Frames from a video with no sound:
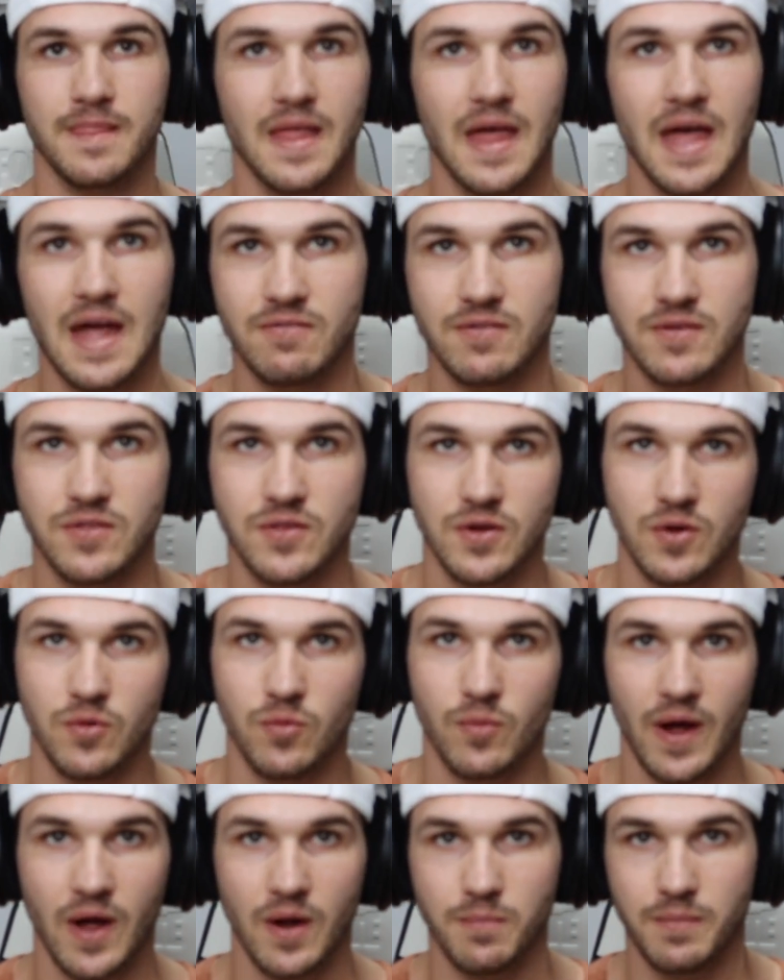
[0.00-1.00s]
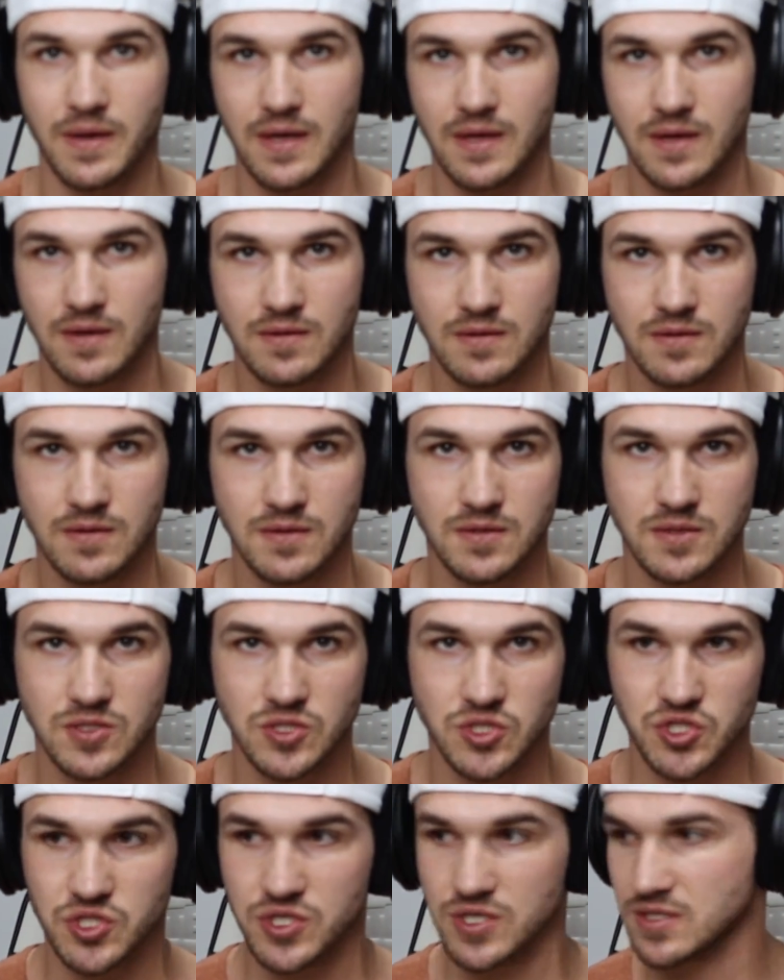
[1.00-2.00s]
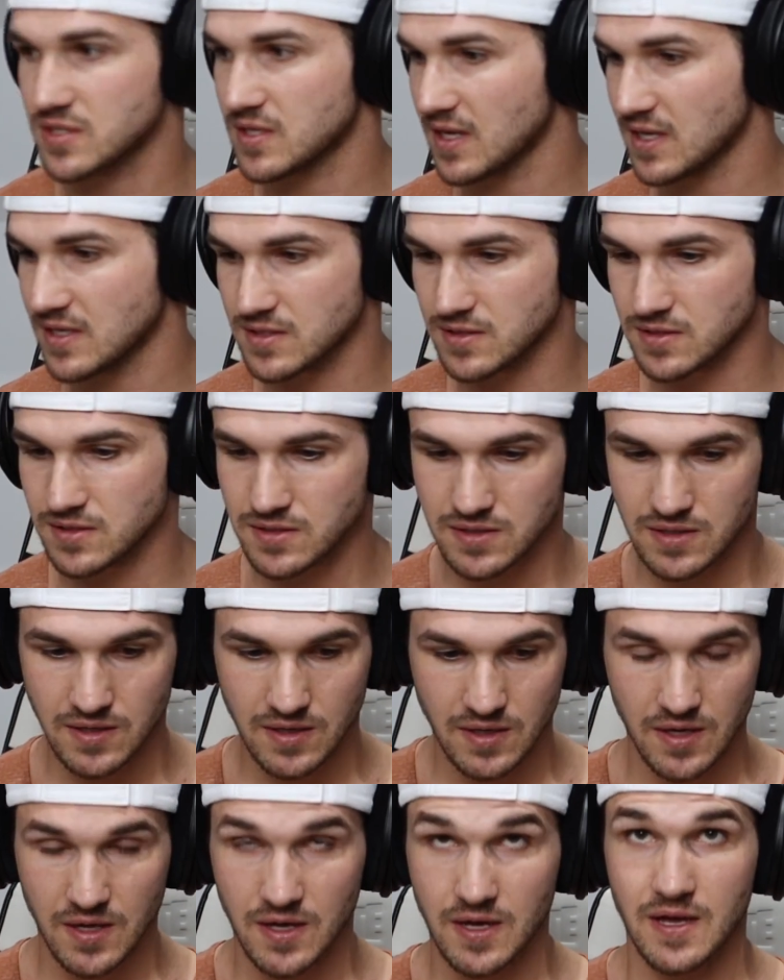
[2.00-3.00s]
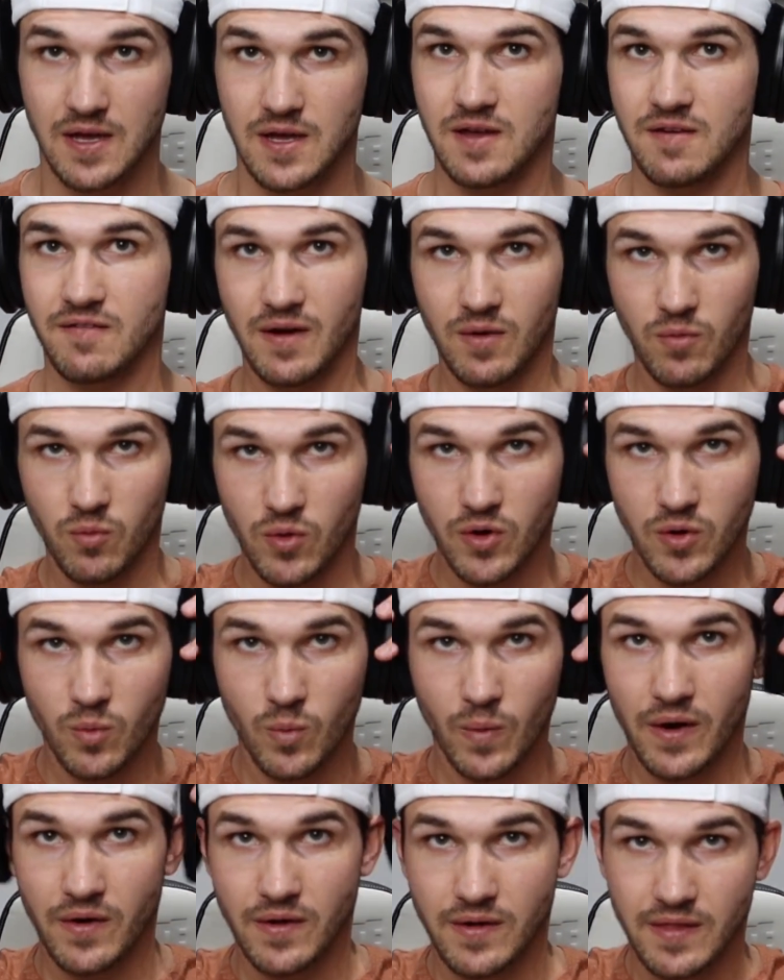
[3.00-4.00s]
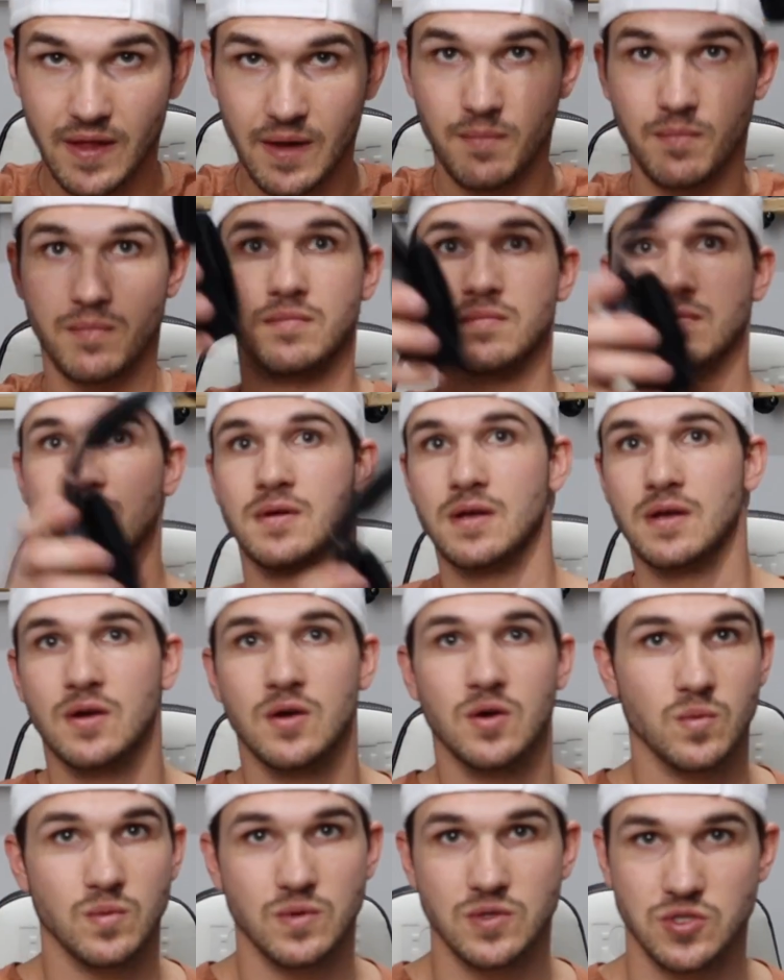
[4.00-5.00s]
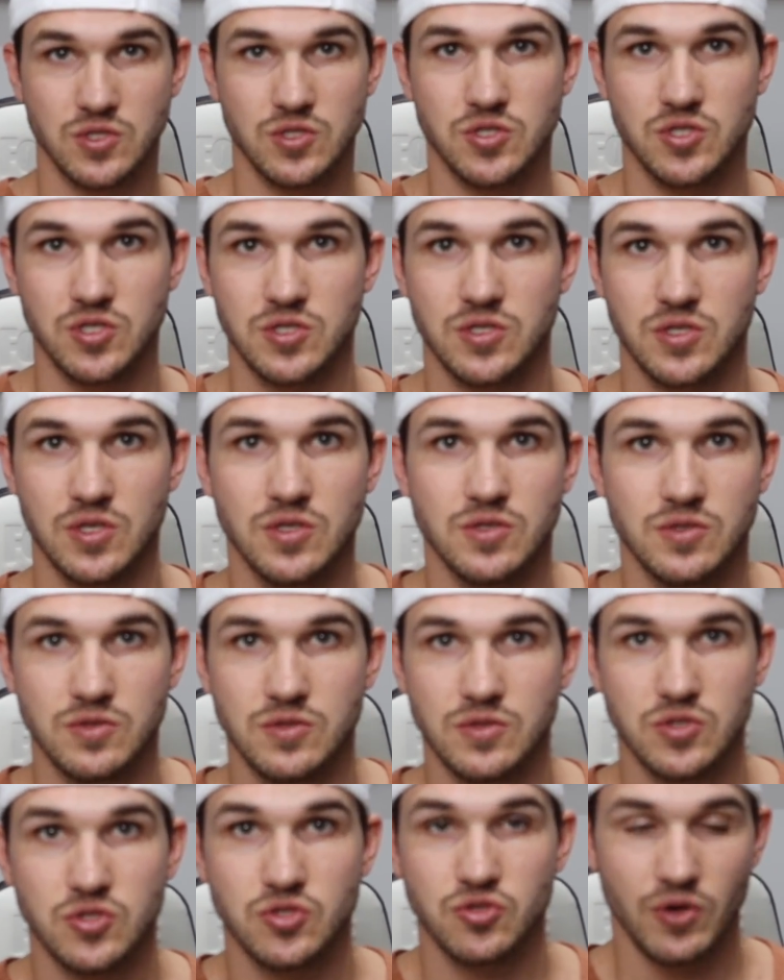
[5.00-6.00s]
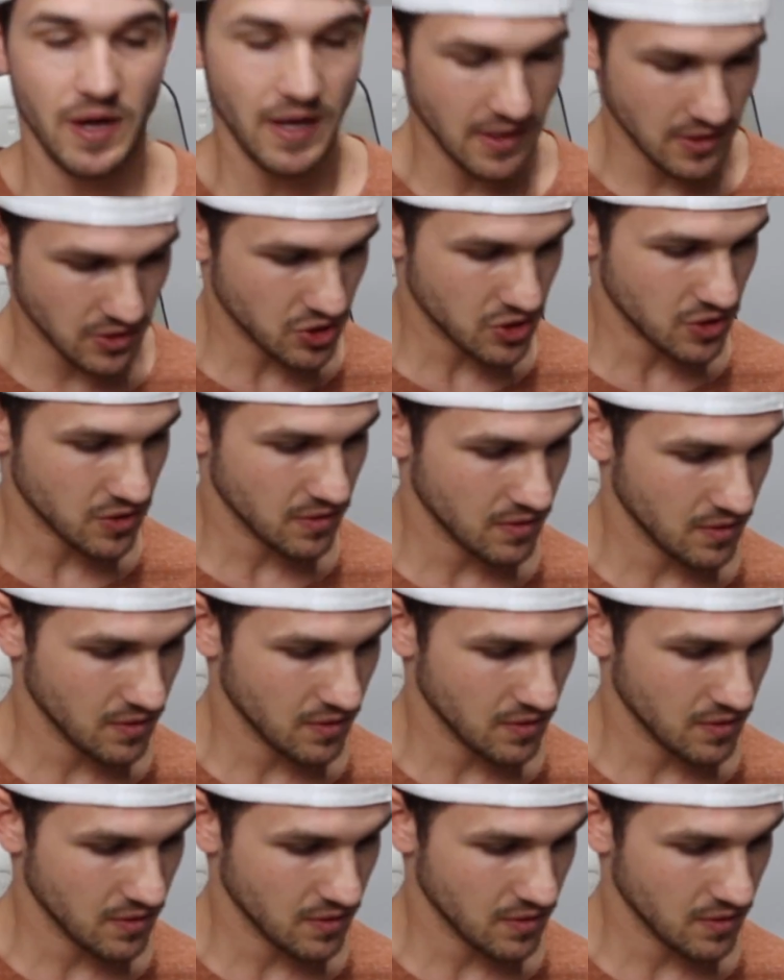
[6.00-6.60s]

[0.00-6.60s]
everything around me just as if I weren't wearing them, which is just strange.